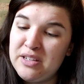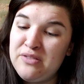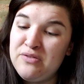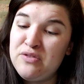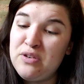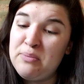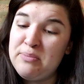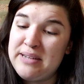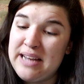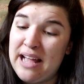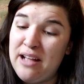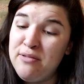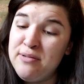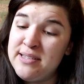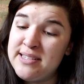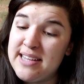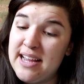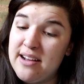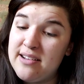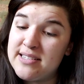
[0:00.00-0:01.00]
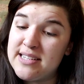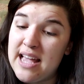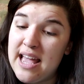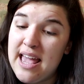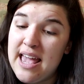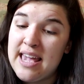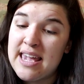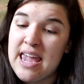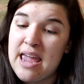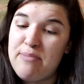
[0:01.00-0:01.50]
From downstairs
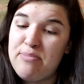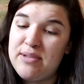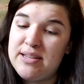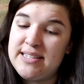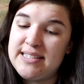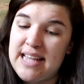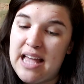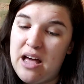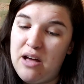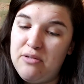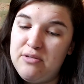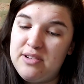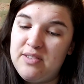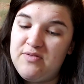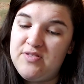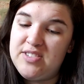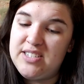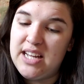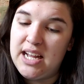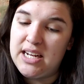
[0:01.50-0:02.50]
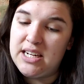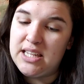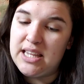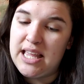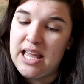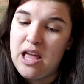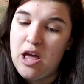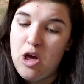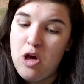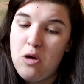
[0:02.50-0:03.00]
came the sound of
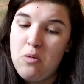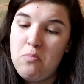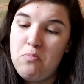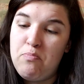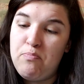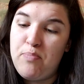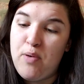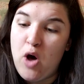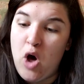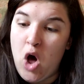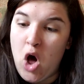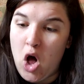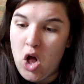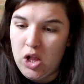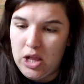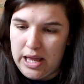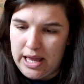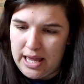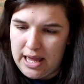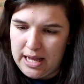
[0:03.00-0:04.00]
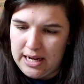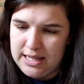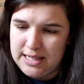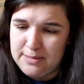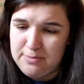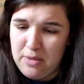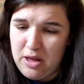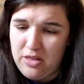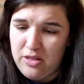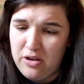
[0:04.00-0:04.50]
Dudley bawling at
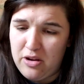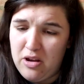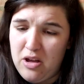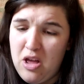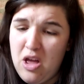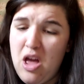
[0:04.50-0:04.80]
his mother.